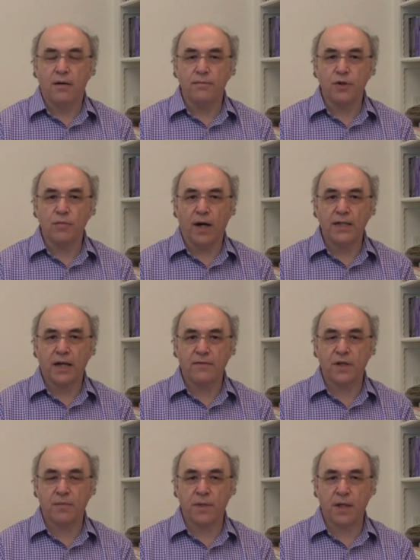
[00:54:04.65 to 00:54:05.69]
you might have
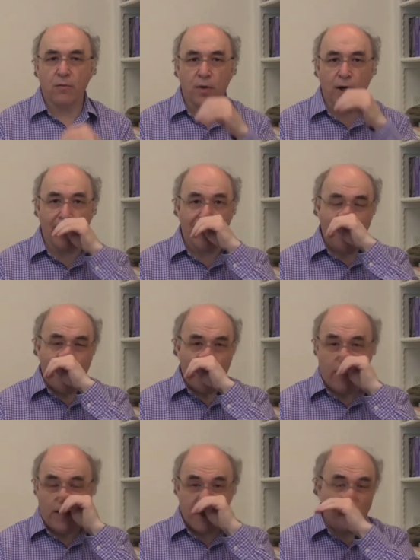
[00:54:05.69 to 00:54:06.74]
something where
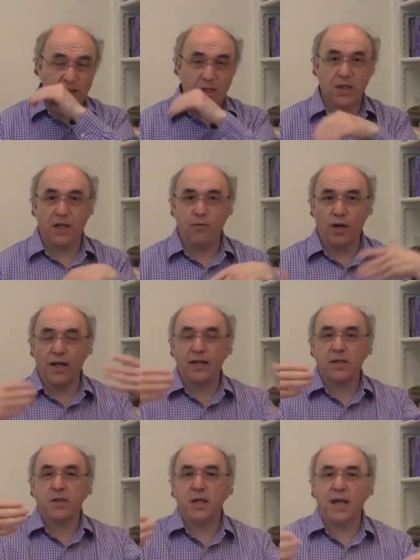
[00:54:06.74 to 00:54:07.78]
you'll see, well,
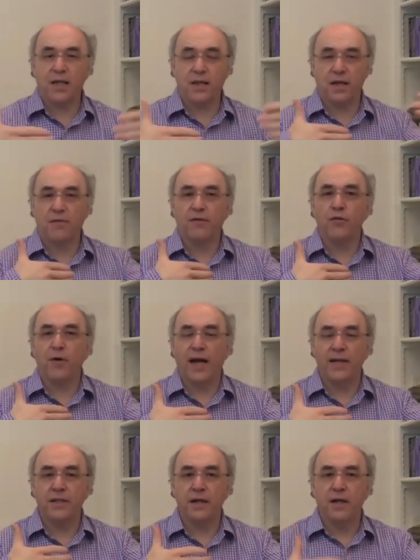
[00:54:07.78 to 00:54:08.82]
it's seeing in the
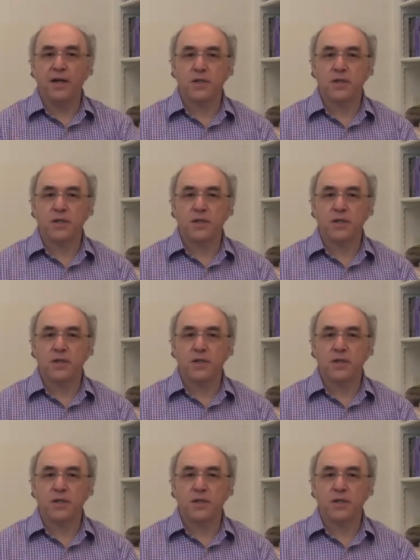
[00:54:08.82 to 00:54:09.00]
infrared,